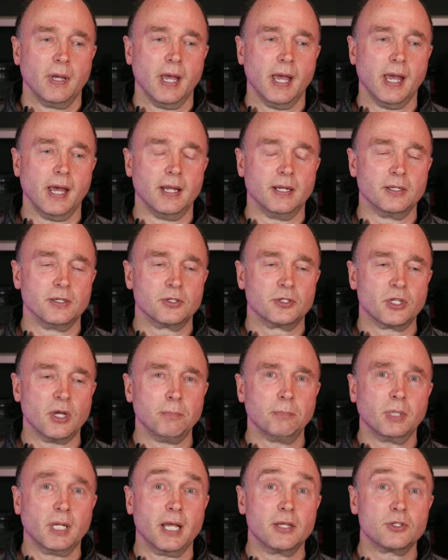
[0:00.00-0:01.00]
And
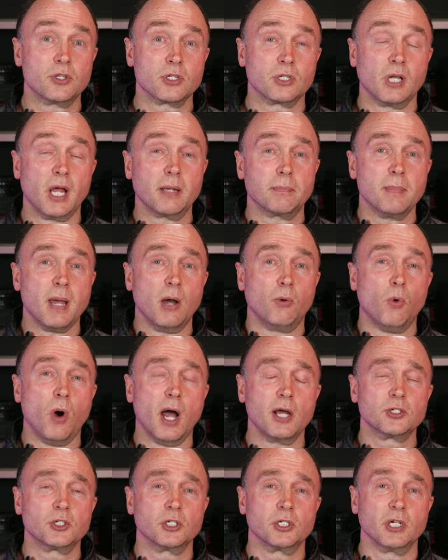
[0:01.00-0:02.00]
some places like Mount
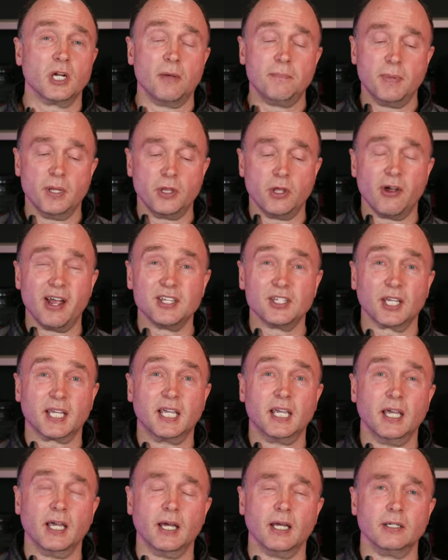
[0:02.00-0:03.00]
Washington, I've been there as a
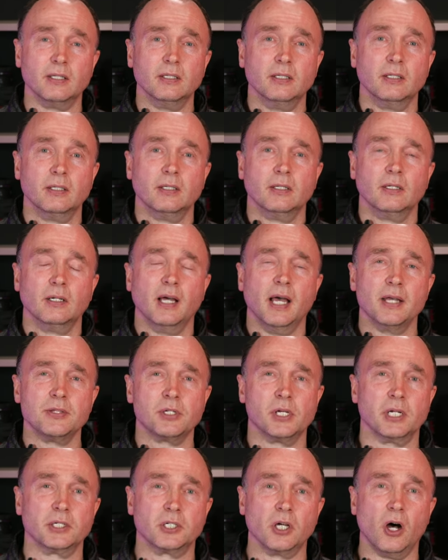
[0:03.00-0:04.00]
kid, as
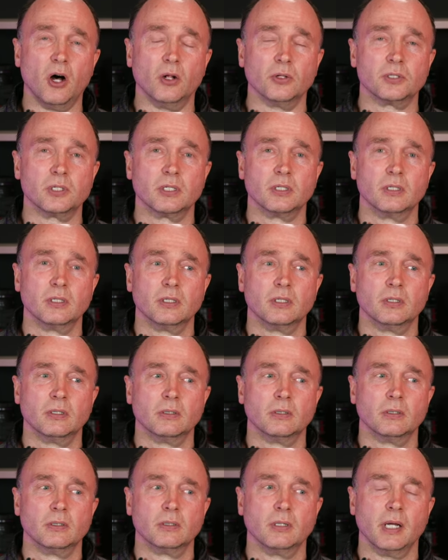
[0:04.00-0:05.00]
an adult.
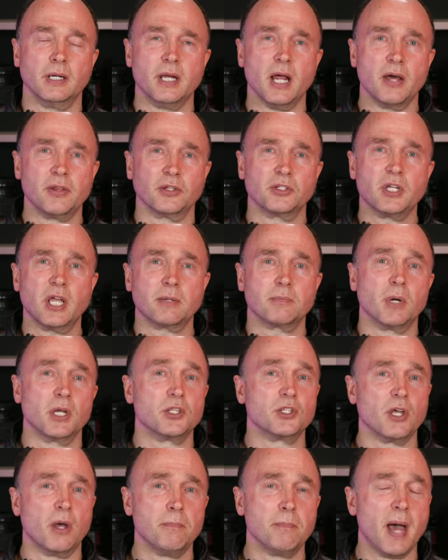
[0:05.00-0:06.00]
And now to take my
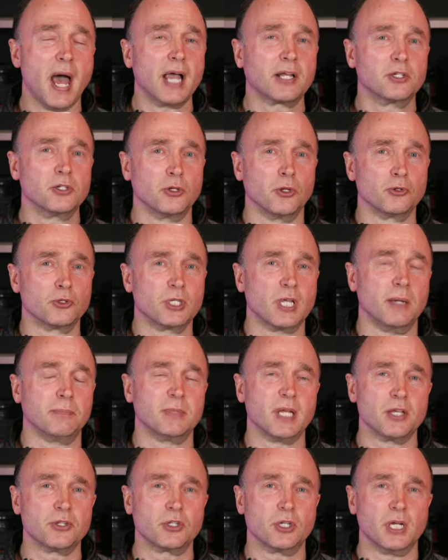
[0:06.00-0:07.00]
son back to those same
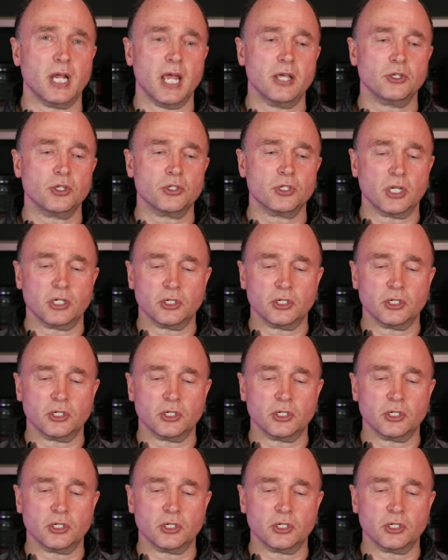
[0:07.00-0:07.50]
destinations